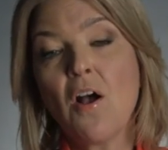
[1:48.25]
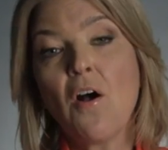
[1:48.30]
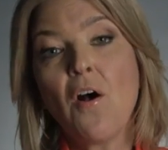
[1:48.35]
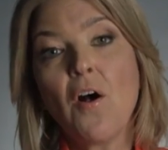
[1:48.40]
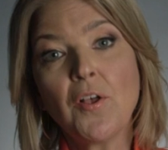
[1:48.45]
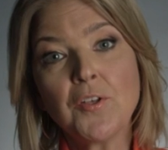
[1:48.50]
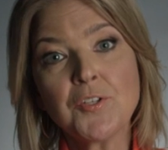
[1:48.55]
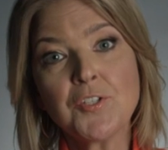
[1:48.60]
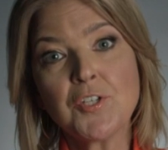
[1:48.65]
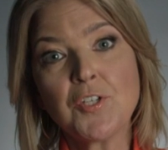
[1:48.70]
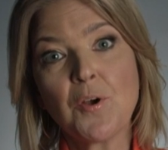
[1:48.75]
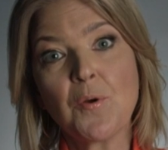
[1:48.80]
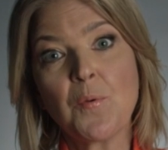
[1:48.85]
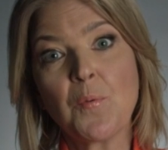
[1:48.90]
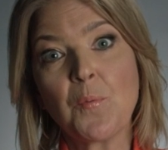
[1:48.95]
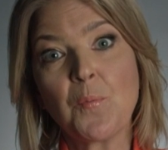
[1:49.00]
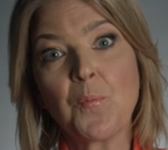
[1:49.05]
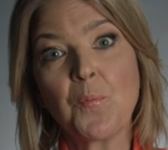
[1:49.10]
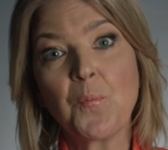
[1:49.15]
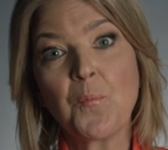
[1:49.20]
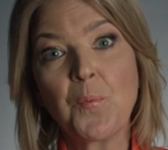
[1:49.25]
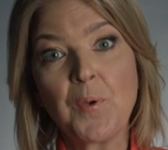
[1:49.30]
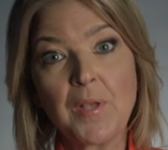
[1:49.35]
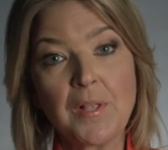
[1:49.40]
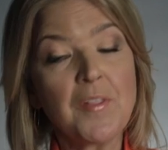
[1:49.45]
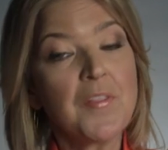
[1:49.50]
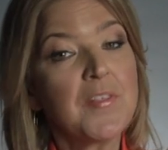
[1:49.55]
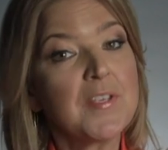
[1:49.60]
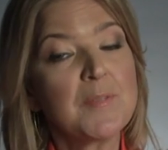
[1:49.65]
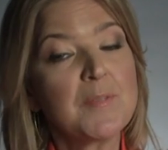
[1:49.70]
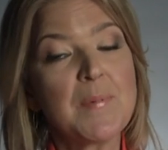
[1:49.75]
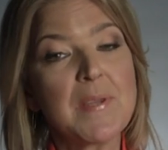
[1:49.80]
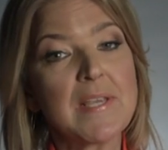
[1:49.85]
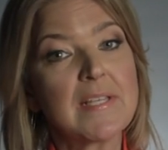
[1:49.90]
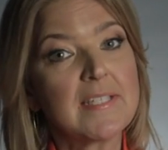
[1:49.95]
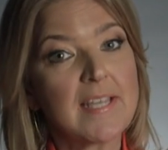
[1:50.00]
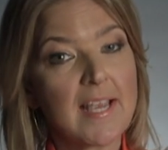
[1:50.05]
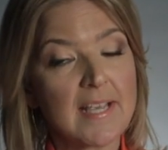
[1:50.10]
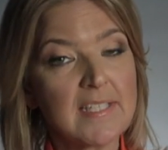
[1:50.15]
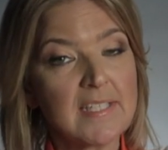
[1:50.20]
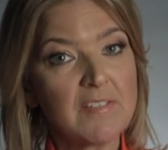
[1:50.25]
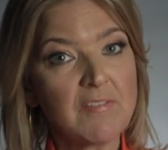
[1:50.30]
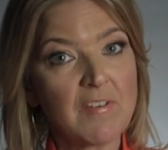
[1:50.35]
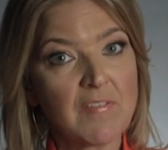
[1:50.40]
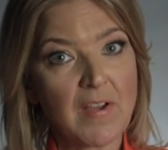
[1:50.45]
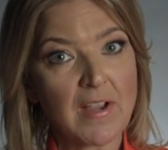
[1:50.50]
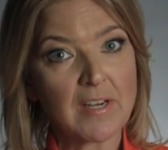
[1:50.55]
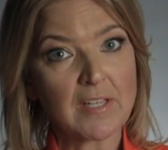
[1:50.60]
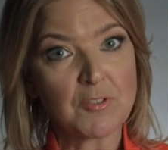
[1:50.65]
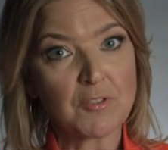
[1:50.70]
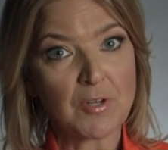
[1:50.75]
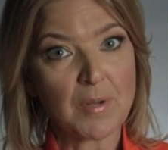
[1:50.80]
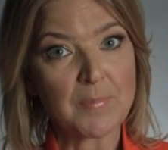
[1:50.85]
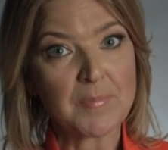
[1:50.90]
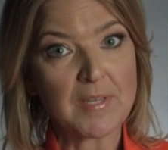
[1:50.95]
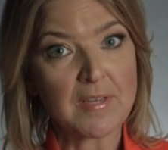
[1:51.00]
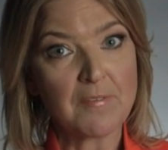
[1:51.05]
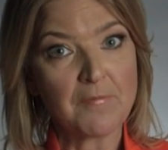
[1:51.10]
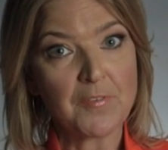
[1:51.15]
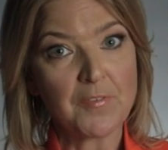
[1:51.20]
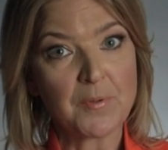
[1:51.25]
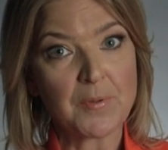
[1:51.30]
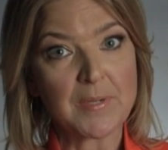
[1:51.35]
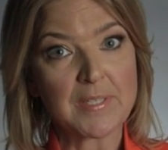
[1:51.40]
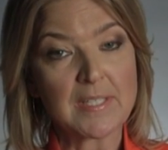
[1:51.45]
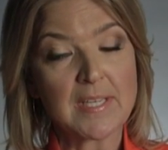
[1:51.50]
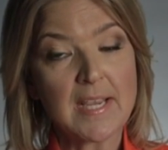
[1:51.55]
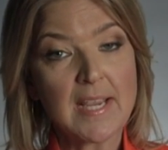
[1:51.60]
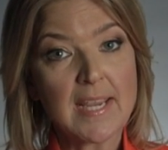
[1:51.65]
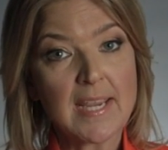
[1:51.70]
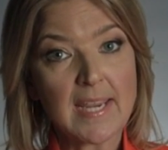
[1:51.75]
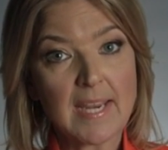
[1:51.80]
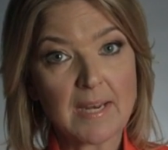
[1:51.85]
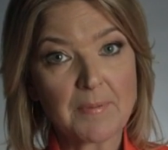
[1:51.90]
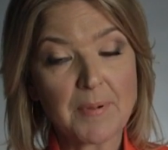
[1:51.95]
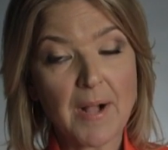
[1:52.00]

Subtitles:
Also, will this be a test of Ivanka Trump's influence in